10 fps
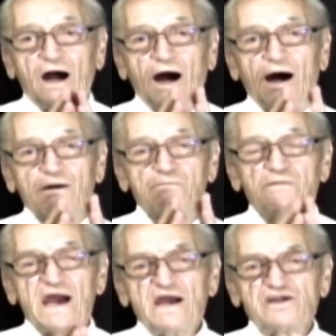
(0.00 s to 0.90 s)
Our
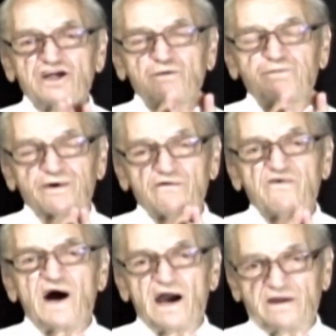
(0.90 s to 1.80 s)
major
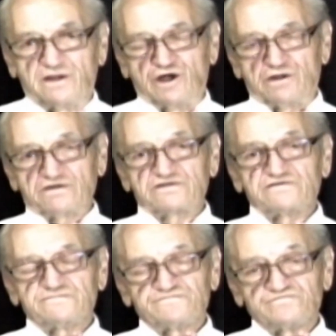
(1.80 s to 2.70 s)
provider
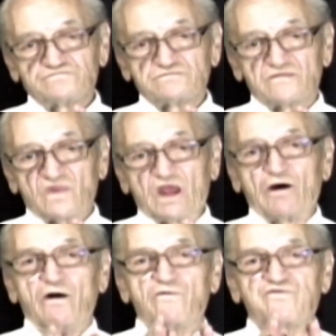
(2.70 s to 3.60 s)

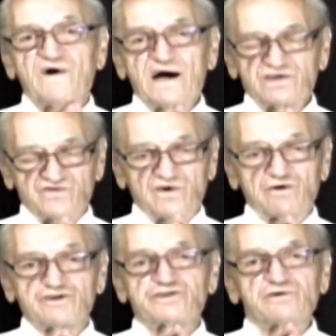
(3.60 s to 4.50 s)
of
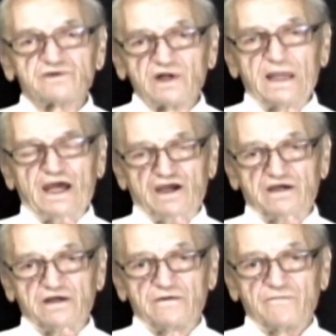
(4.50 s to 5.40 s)
phosphorus to the lake
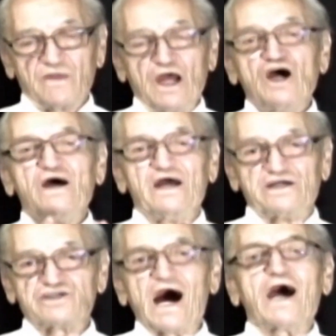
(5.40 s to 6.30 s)

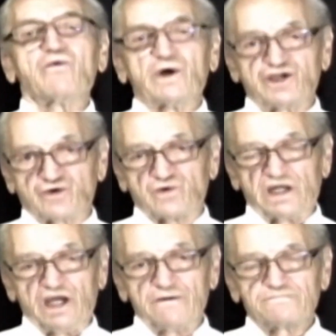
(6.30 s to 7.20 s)
is Highway
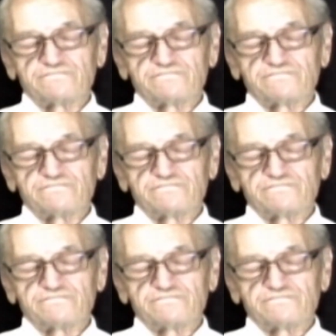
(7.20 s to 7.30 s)
20.